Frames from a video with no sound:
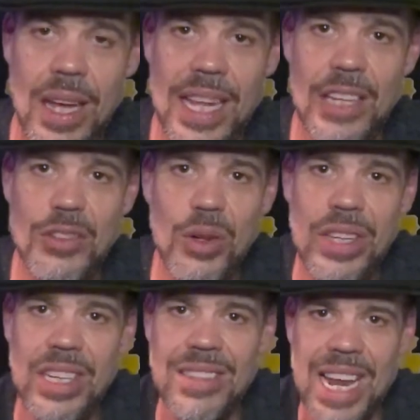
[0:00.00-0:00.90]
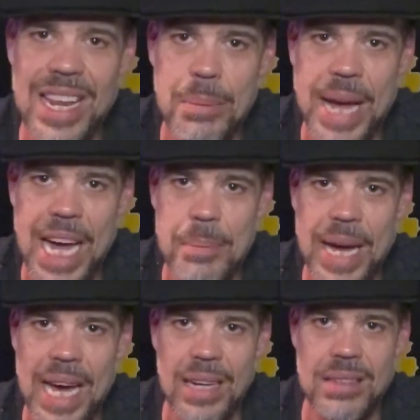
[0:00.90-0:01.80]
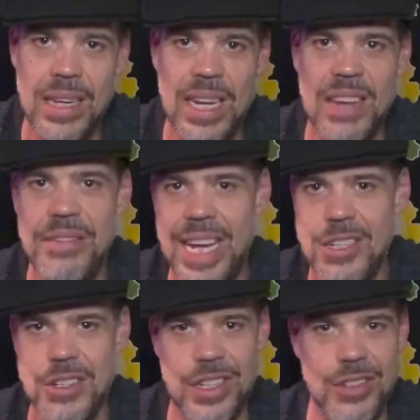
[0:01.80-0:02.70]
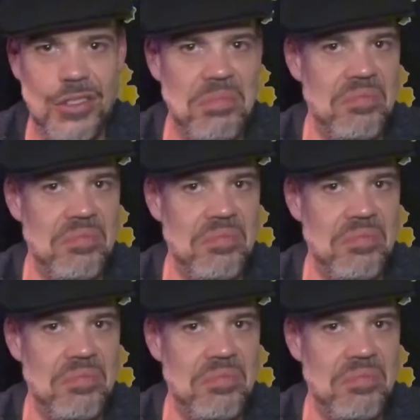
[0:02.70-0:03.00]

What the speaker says: And they sold these out of their backpacks at conventions.